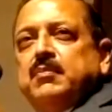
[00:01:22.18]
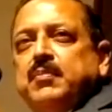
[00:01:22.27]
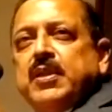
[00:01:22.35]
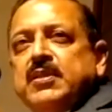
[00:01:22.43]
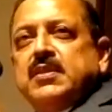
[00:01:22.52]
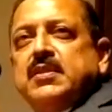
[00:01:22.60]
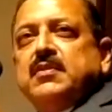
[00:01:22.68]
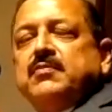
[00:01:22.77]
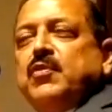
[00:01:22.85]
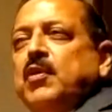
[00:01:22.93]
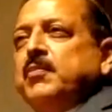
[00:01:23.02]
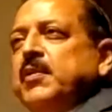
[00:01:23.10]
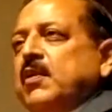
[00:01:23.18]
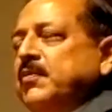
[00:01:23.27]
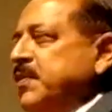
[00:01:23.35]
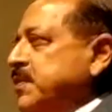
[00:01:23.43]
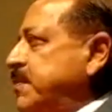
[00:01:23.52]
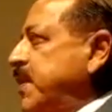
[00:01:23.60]
present and former
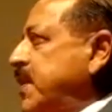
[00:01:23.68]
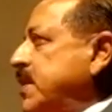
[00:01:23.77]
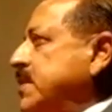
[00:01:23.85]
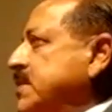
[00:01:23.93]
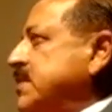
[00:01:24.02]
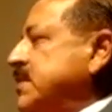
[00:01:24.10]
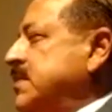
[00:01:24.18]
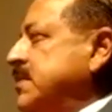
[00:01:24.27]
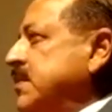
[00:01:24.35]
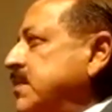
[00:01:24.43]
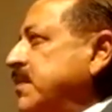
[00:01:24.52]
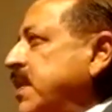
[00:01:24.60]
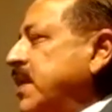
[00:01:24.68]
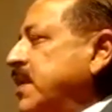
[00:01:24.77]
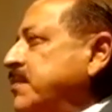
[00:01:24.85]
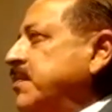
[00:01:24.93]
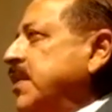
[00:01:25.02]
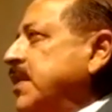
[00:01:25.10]
office bearers of
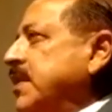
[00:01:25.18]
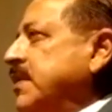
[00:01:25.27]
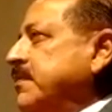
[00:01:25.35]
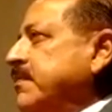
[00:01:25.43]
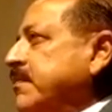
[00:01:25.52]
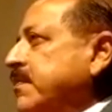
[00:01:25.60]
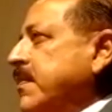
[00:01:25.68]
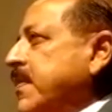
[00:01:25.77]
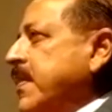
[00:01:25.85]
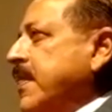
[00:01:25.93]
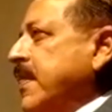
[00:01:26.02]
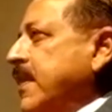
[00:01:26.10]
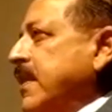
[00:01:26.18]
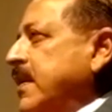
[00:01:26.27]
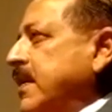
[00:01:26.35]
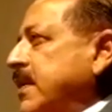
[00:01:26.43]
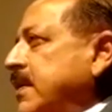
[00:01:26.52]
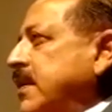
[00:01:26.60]
IIPA,
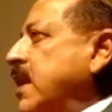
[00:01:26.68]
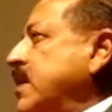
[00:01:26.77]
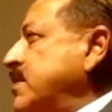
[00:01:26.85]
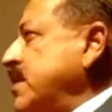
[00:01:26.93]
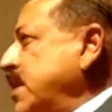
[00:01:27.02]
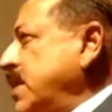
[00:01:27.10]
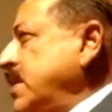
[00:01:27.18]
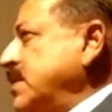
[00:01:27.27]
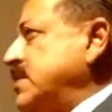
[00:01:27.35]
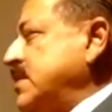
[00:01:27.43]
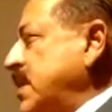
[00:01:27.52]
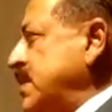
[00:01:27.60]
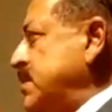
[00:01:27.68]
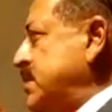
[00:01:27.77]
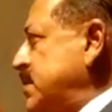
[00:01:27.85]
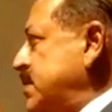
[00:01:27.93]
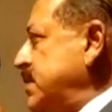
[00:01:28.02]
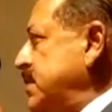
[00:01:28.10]
young trainees,
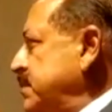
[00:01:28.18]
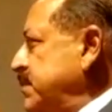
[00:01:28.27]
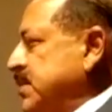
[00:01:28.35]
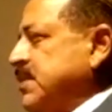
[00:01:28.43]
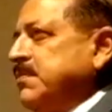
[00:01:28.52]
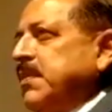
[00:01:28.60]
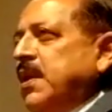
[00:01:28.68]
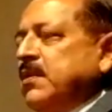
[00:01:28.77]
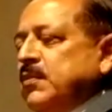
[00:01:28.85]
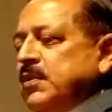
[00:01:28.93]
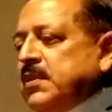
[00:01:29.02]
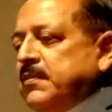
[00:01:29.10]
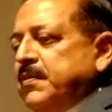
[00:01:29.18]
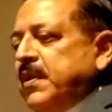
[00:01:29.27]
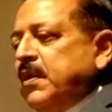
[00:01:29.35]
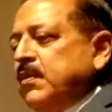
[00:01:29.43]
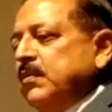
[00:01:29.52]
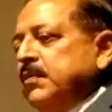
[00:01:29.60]
as Mr. Bhan was
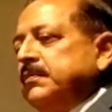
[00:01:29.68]
referring to.